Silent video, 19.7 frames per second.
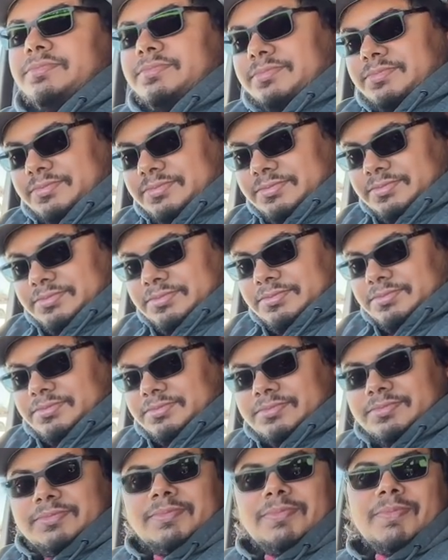He's going to be
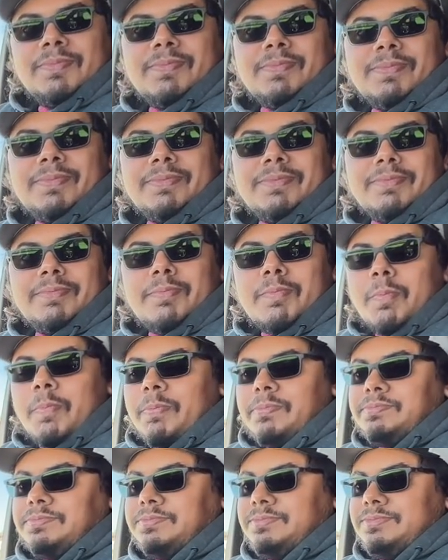hitting the road on it. And so
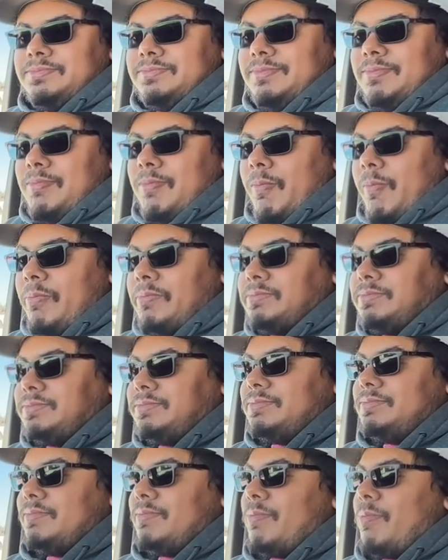we're going to get his
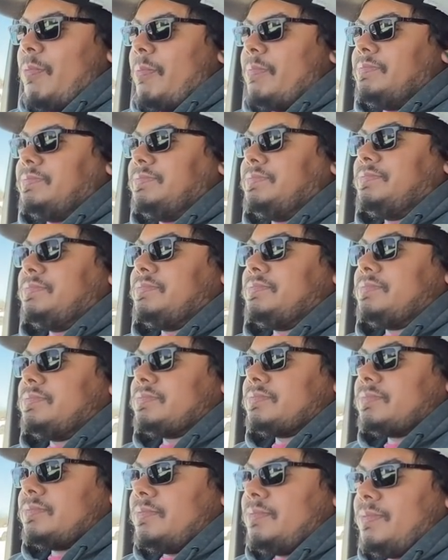opinion on his
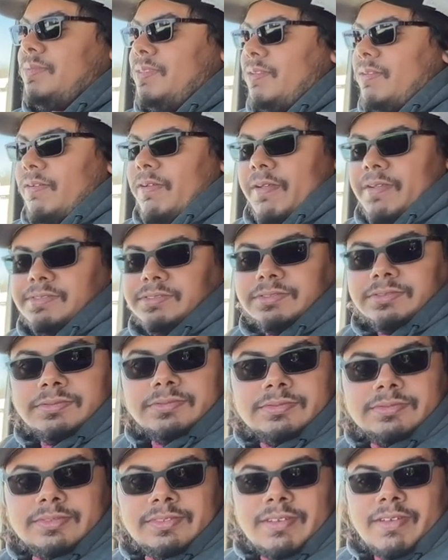first 10,000 miles or
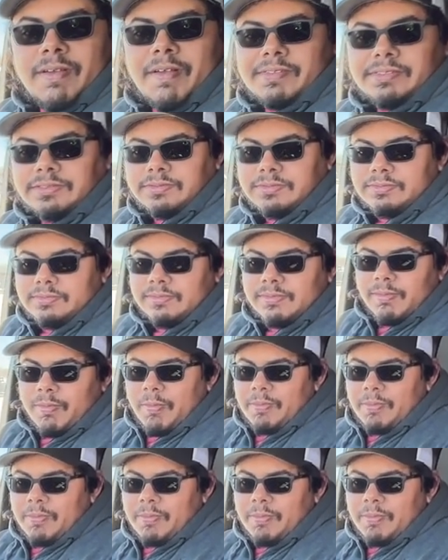so here at the